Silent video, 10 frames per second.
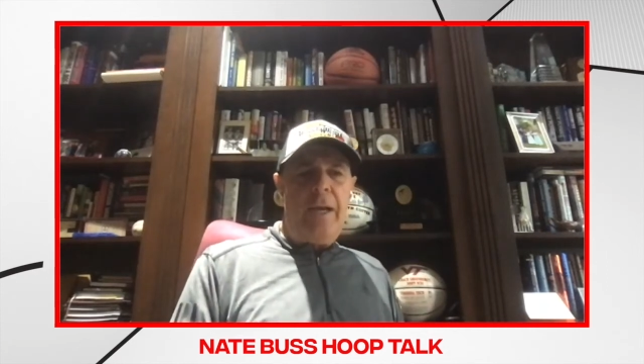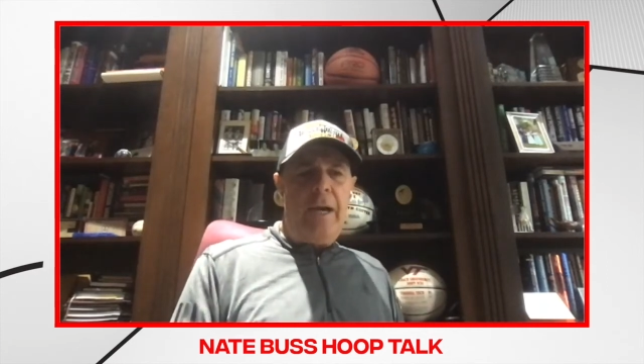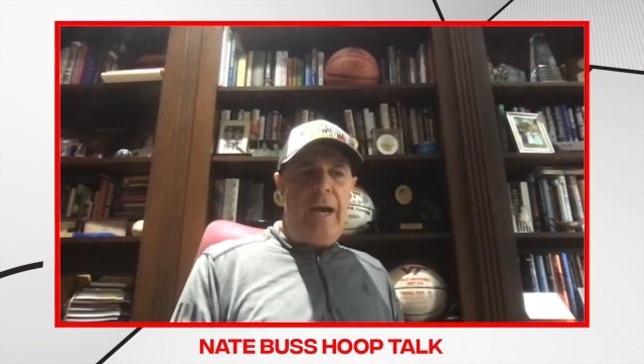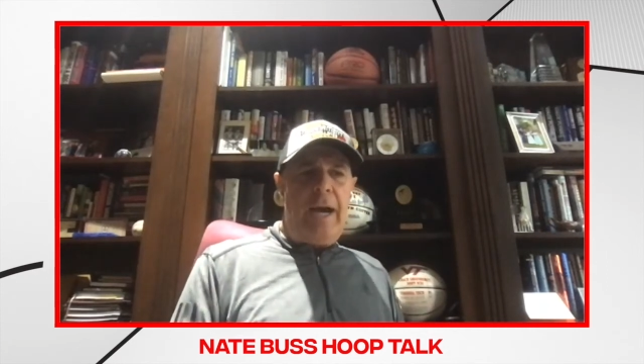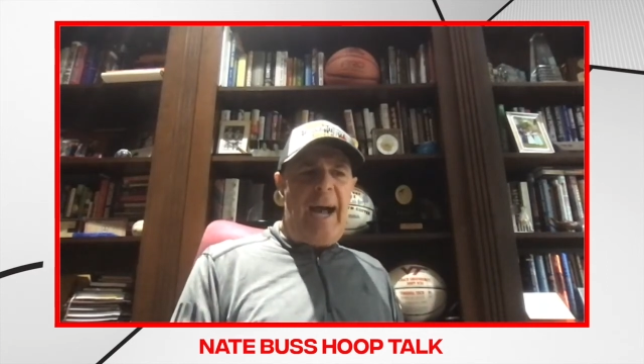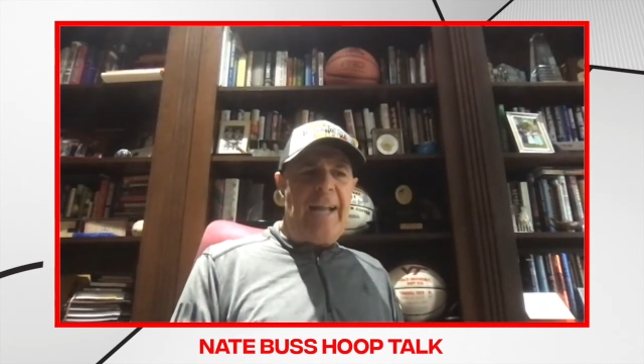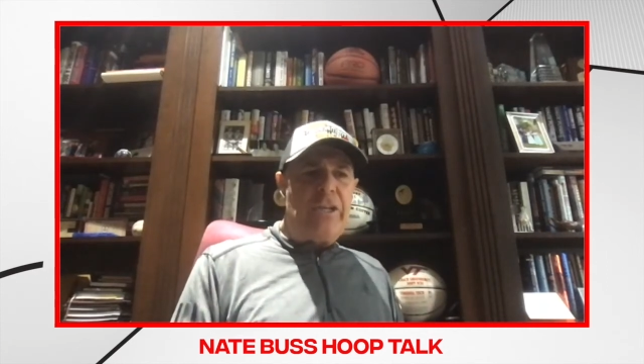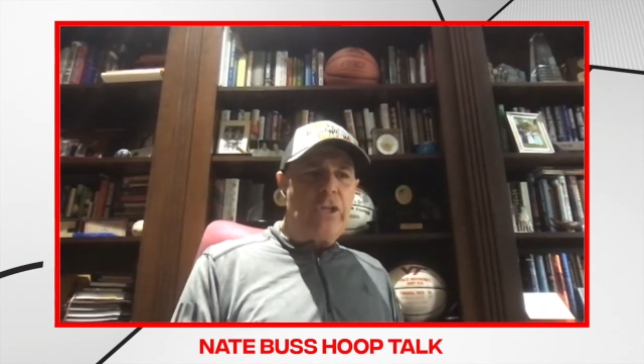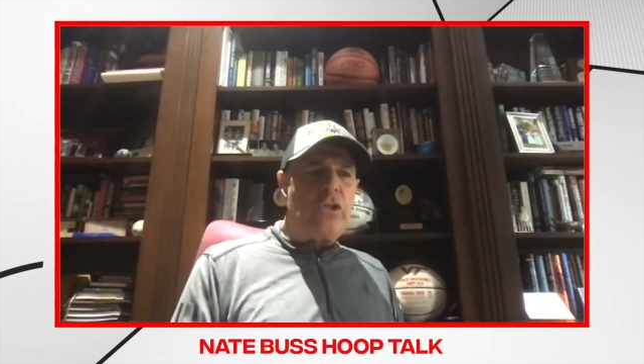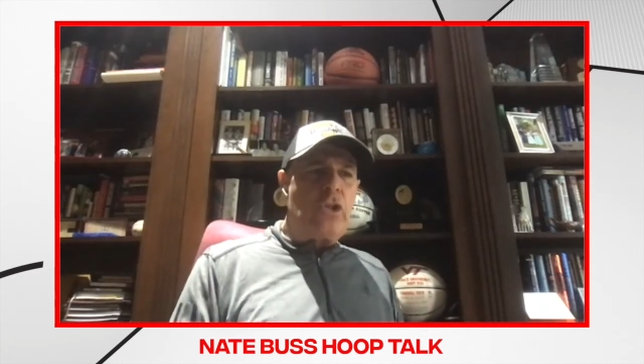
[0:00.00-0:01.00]
I
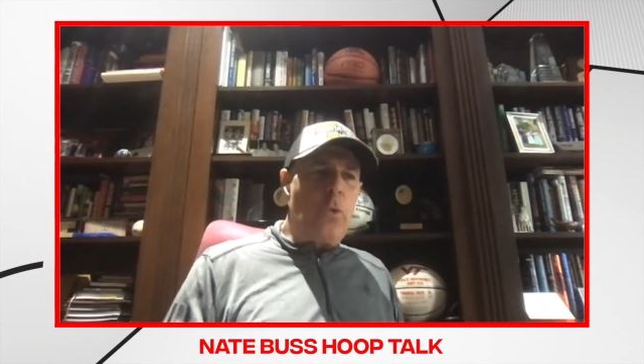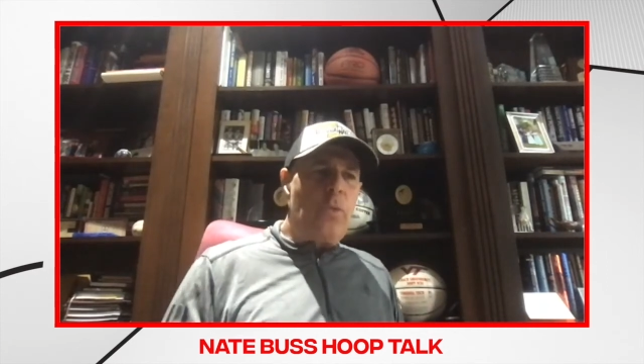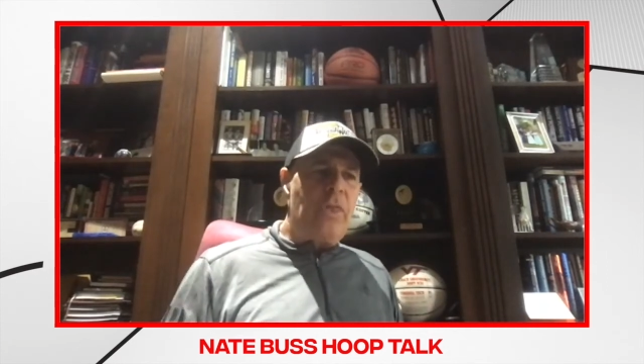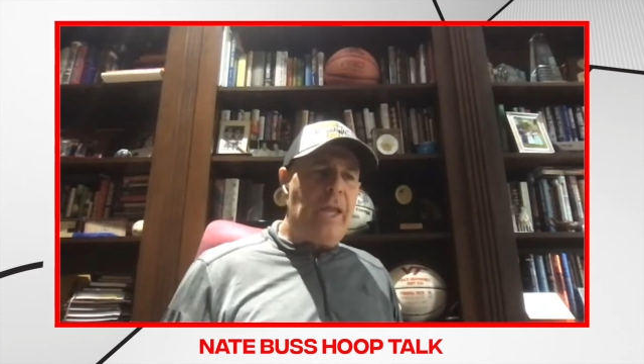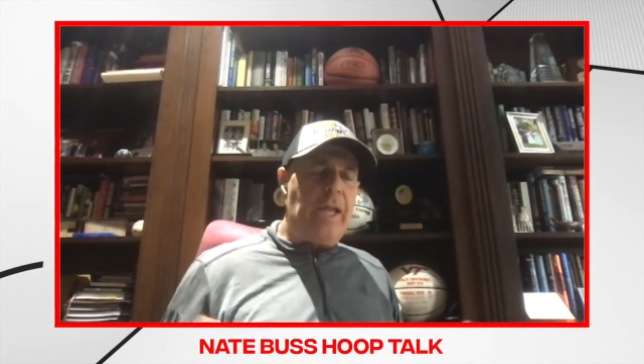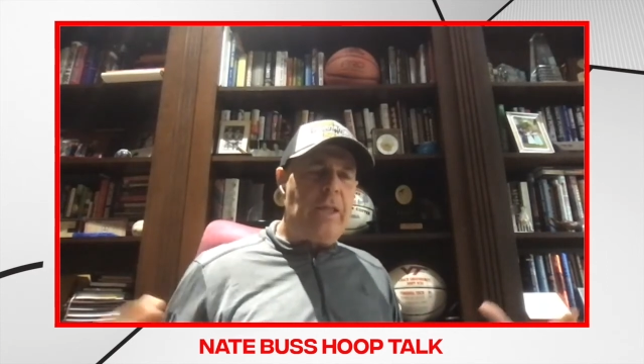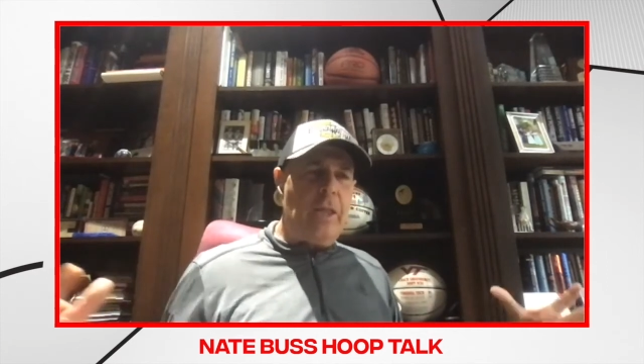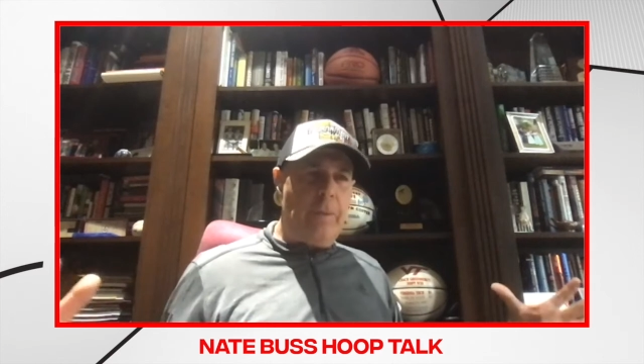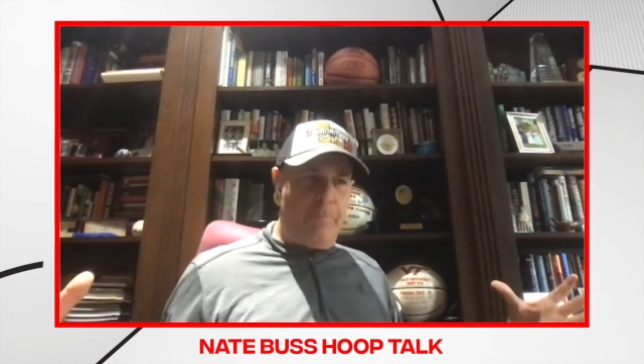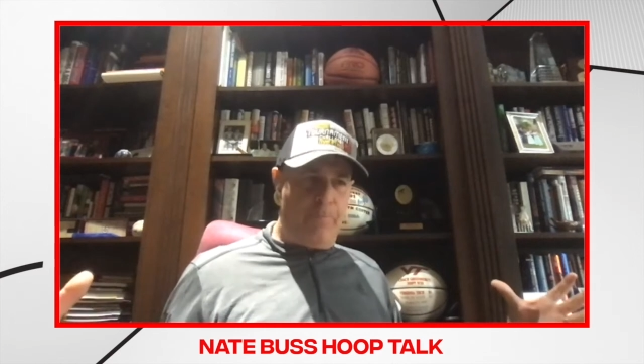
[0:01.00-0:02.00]
just don't think
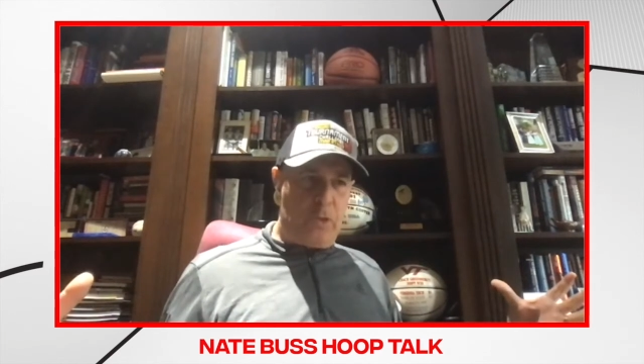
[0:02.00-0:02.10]
the